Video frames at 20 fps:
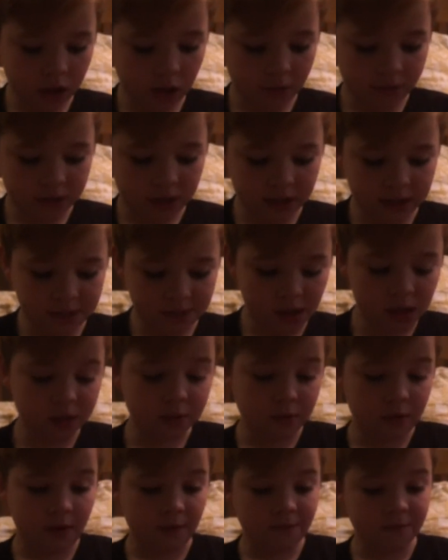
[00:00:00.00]
loved his
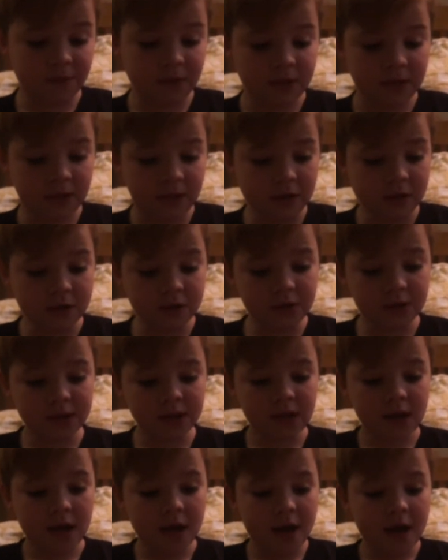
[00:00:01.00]
Minecraft videos,
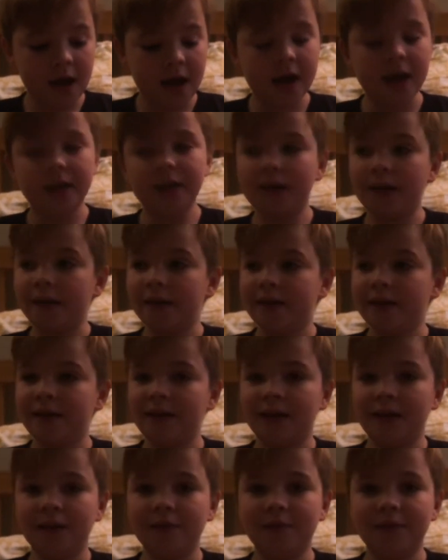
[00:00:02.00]
and like,
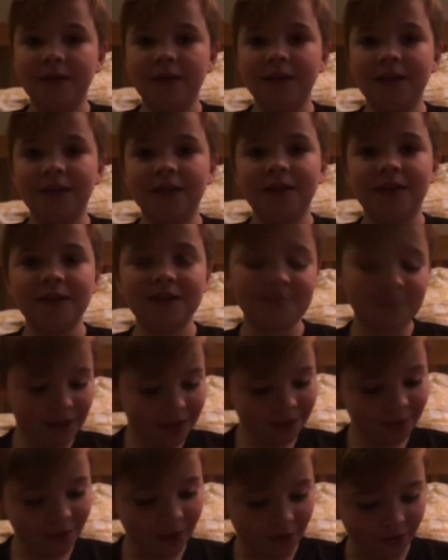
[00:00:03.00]
I really liked
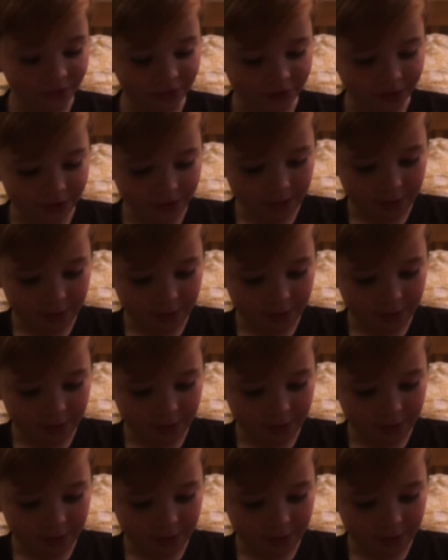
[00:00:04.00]
Minecraft at